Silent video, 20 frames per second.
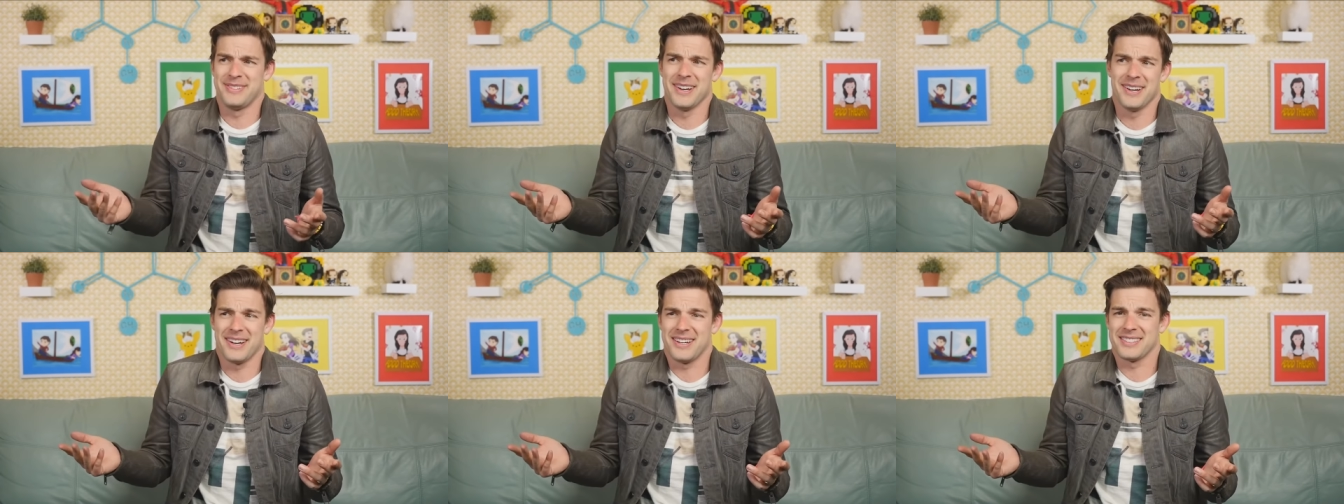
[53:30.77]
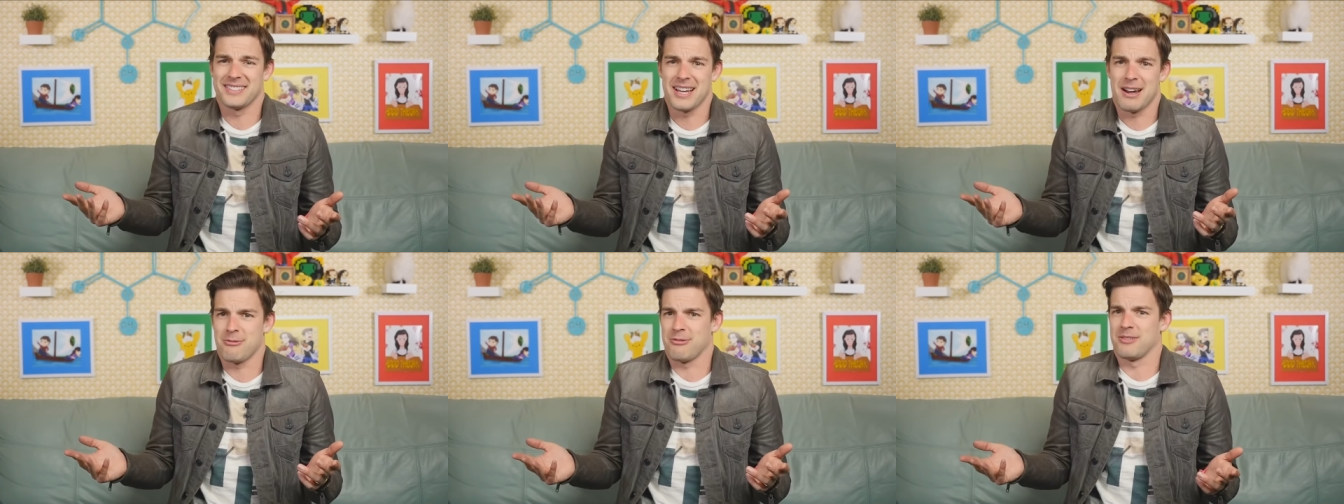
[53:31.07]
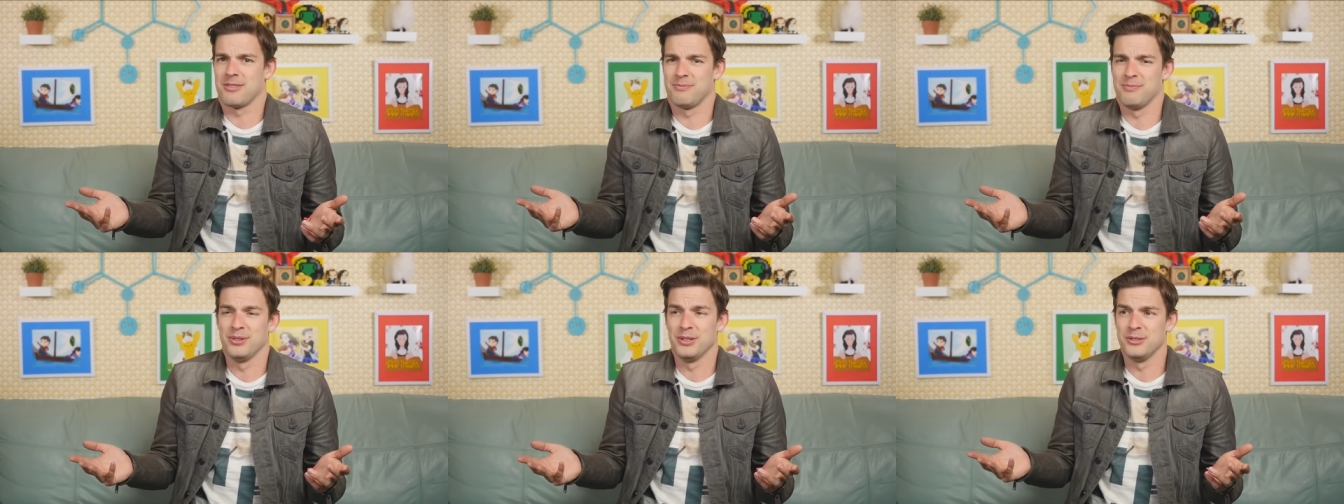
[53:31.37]
uh,
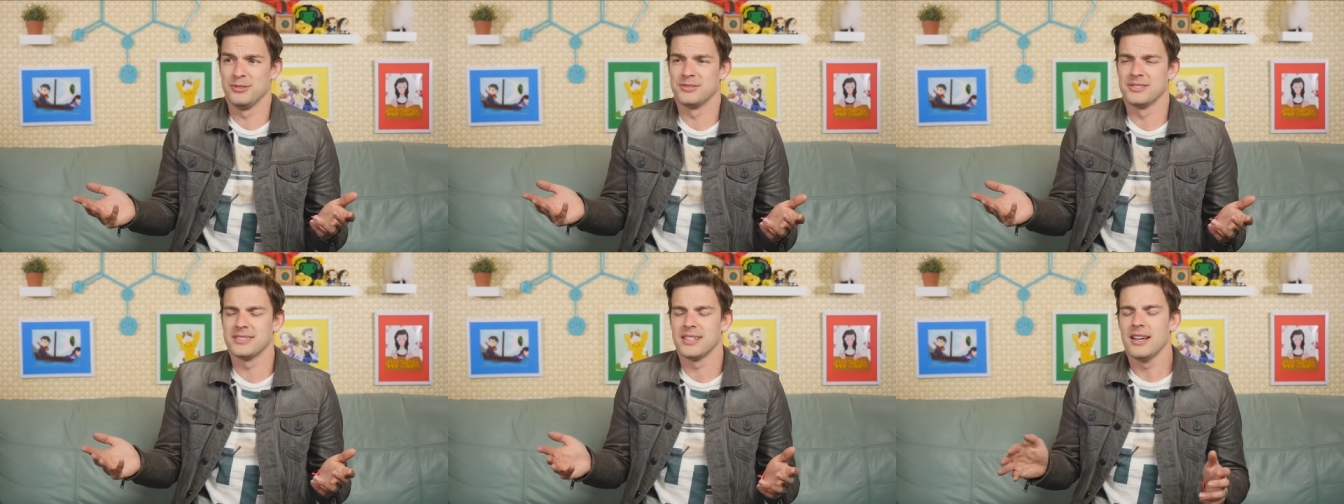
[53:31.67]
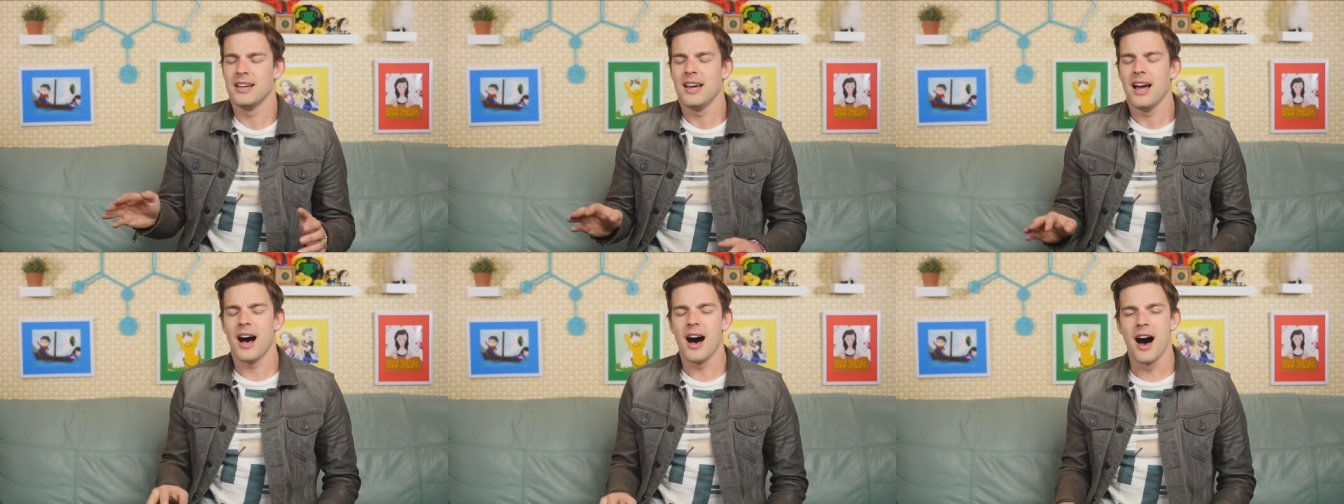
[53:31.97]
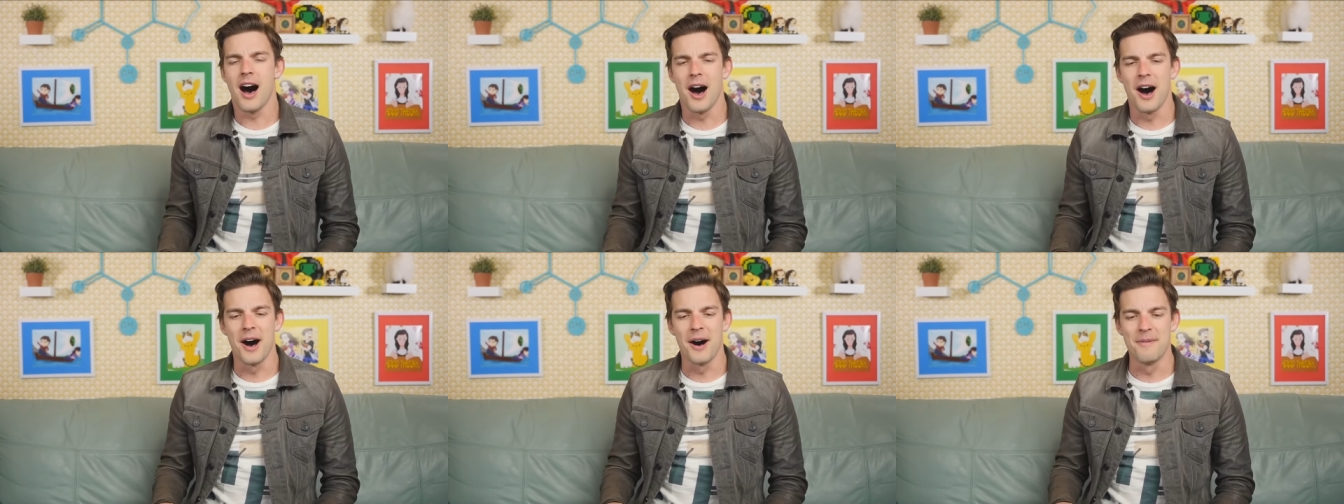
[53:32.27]
tower balloons.
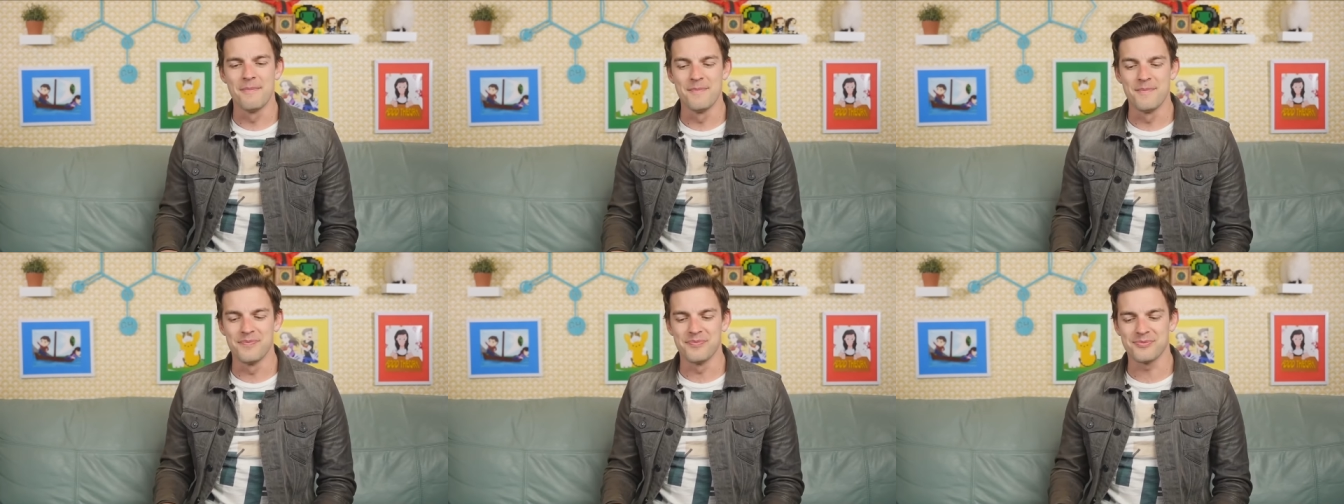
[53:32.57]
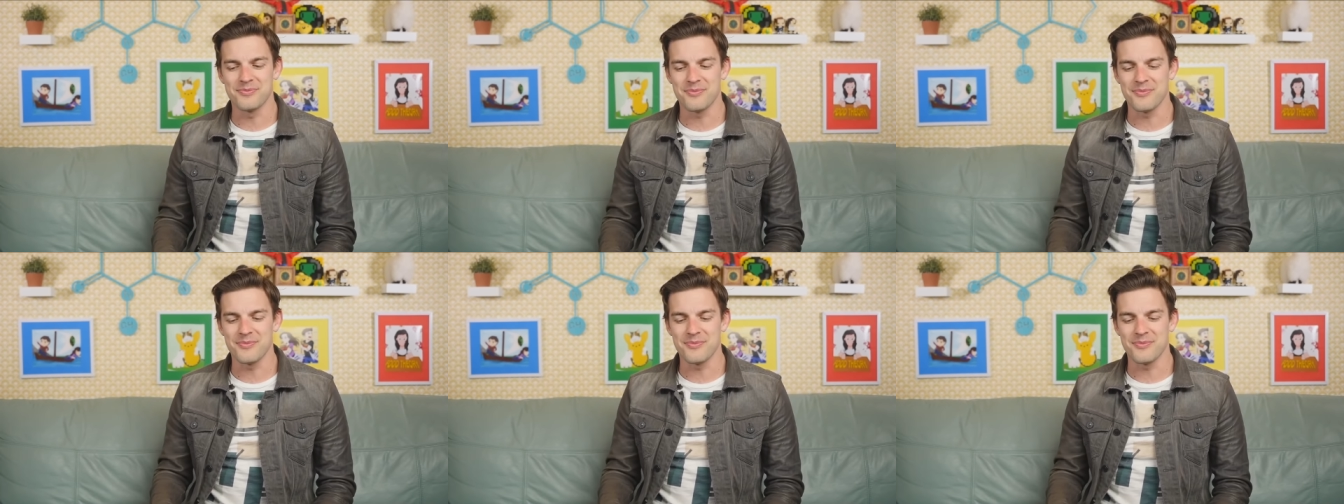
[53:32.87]
Um,